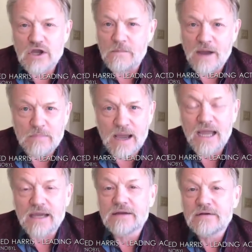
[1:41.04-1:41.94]
got my
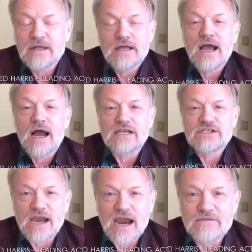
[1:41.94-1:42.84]
back. I
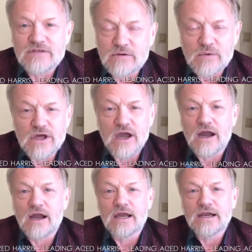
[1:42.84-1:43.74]
share everything with
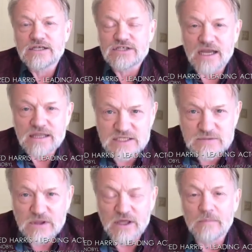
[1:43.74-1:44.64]
her, and I share
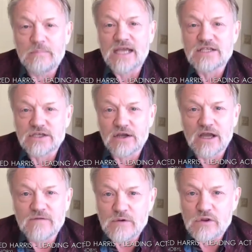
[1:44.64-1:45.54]
this with her. Bless you. I
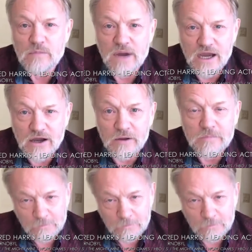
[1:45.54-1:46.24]
love you with all my heart.